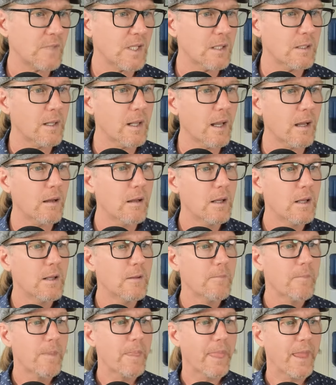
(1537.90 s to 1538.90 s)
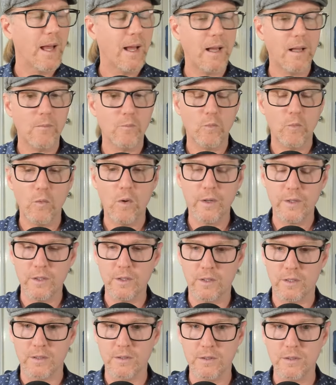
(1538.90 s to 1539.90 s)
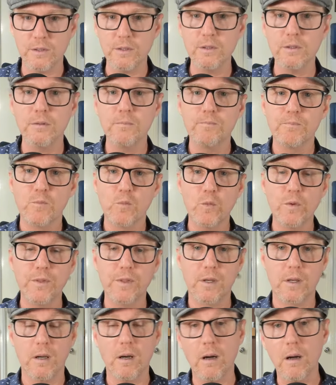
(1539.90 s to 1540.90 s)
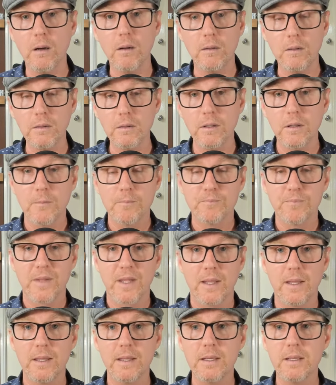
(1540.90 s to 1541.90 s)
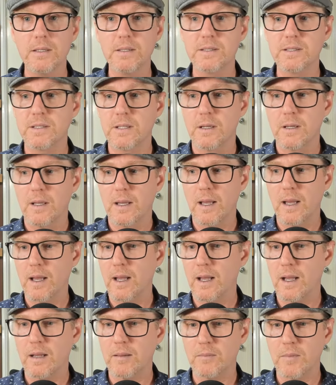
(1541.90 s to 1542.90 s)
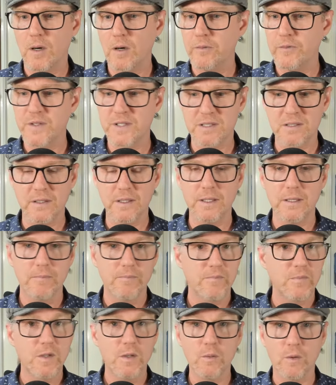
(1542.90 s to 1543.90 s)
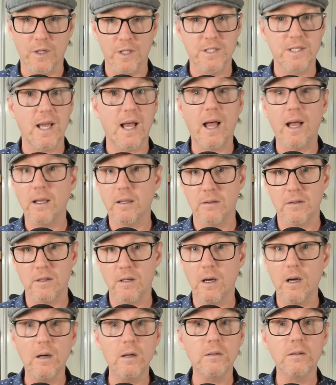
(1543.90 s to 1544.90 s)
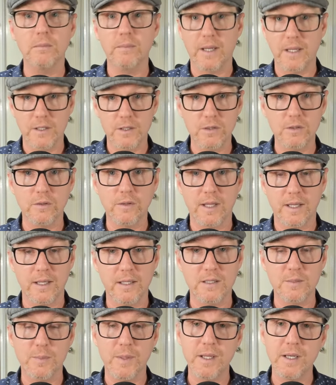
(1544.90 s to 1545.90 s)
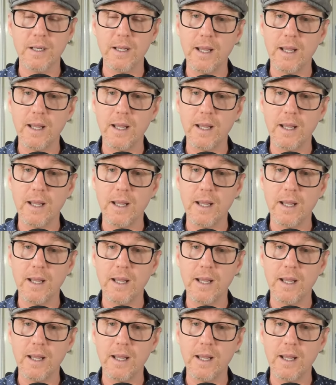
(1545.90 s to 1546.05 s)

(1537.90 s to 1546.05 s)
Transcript: Now, um, what you can do with the cold is, um, obviously you want to target the cold and make sure that gets better.